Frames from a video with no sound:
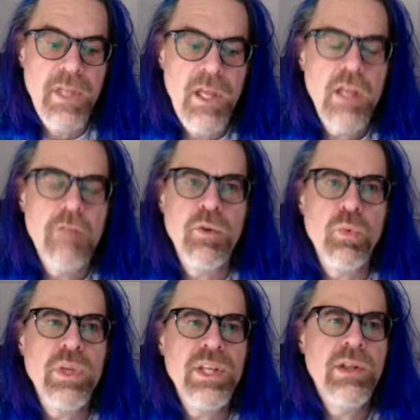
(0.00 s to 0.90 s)
if you
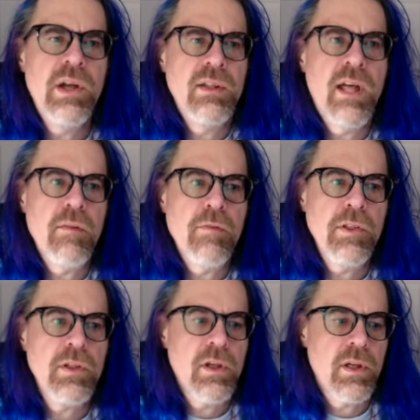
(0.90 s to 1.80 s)
read a lot of
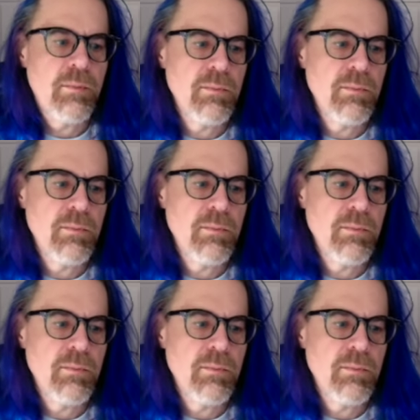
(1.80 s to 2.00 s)
the